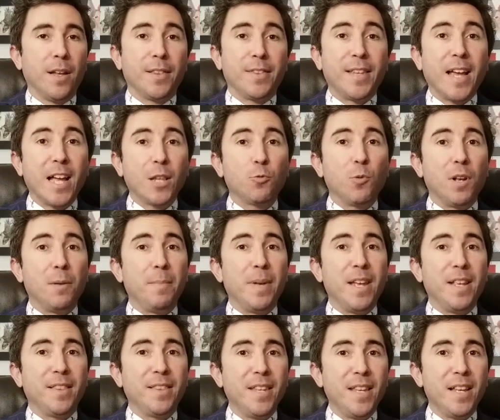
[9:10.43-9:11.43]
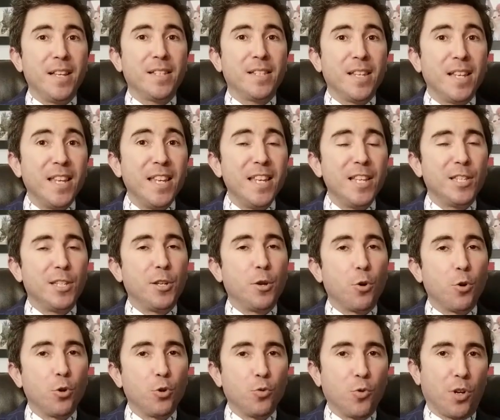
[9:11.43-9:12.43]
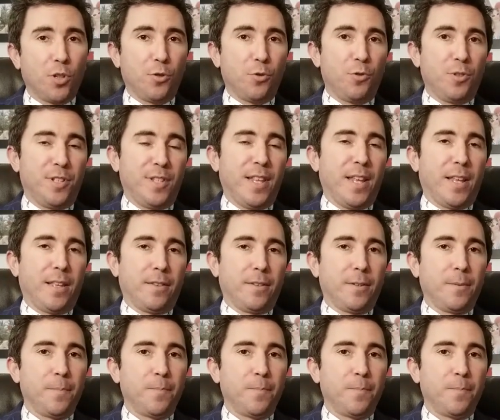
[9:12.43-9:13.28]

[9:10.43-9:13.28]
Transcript: That will make things easier to understand.